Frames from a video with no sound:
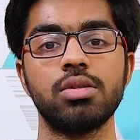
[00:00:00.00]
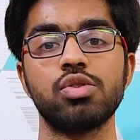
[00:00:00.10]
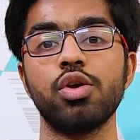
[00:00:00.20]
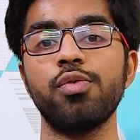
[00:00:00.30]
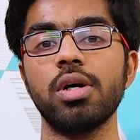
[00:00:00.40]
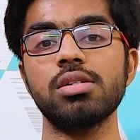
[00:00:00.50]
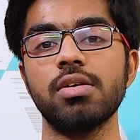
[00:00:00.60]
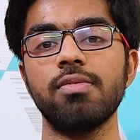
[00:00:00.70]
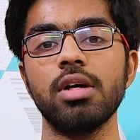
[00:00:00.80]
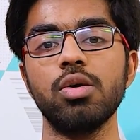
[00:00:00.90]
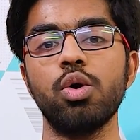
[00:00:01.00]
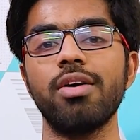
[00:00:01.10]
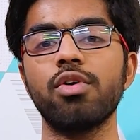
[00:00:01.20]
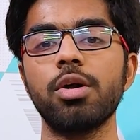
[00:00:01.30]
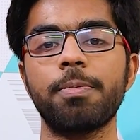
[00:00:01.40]
So if you are someone who
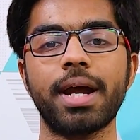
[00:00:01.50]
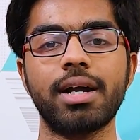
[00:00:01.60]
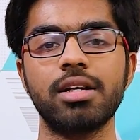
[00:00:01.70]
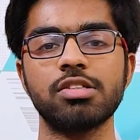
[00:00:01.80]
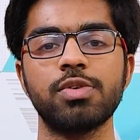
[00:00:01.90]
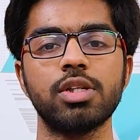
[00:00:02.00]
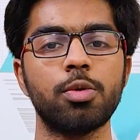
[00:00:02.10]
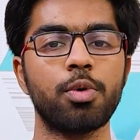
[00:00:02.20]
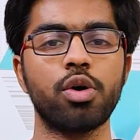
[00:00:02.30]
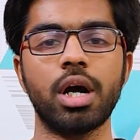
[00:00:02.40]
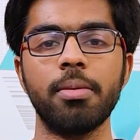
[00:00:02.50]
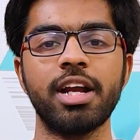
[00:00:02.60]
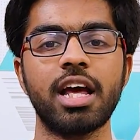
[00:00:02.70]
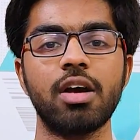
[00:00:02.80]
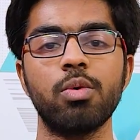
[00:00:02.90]
have good practice with your
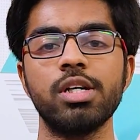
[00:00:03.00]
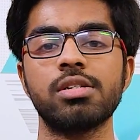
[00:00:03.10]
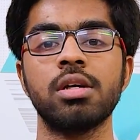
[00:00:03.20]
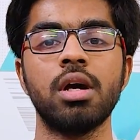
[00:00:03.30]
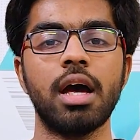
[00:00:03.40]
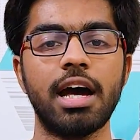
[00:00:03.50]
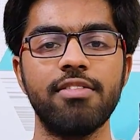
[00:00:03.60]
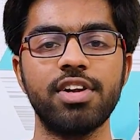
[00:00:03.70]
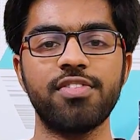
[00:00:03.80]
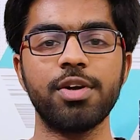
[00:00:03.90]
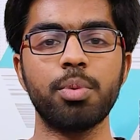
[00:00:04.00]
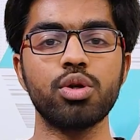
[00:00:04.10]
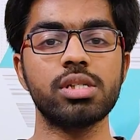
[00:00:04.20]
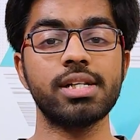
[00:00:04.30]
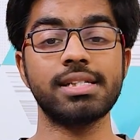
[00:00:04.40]
programming language, have different
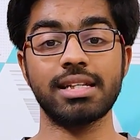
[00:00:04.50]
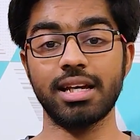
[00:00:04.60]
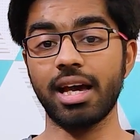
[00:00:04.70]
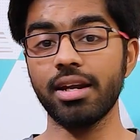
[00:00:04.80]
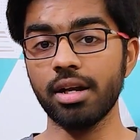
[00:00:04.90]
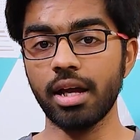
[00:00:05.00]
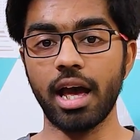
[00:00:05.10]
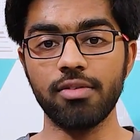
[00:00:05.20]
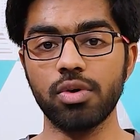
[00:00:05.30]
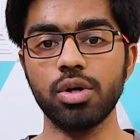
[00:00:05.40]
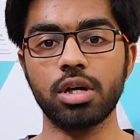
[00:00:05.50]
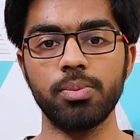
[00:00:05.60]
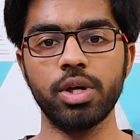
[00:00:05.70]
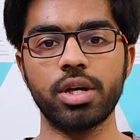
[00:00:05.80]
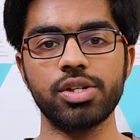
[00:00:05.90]
projects and have good
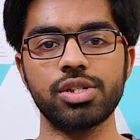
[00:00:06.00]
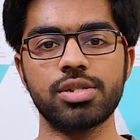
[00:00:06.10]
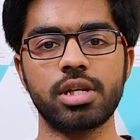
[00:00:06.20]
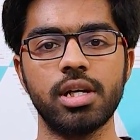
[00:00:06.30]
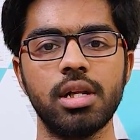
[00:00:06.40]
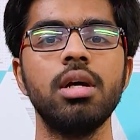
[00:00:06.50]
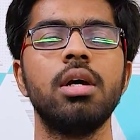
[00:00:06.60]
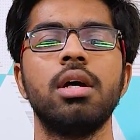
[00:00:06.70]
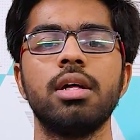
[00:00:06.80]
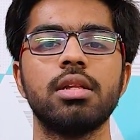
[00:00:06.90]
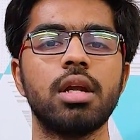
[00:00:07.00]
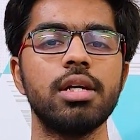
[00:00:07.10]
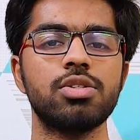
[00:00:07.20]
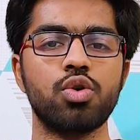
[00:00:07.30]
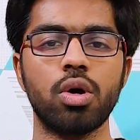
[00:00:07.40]
communication skill, then
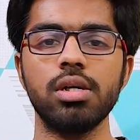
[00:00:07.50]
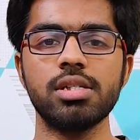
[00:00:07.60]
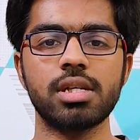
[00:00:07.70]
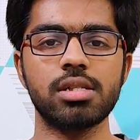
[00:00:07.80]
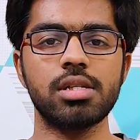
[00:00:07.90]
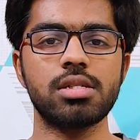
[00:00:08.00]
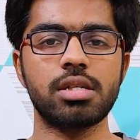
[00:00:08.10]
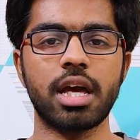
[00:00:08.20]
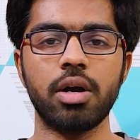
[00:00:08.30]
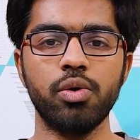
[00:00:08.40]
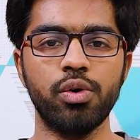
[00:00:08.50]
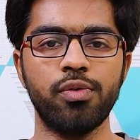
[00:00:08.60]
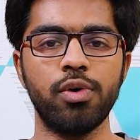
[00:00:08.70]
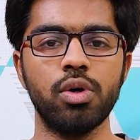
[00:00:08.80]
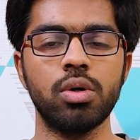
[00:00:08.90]
I strongly suggest Stack
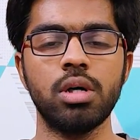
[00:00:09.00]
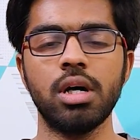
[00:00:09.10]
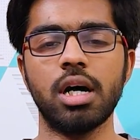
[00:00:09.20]
Overflow.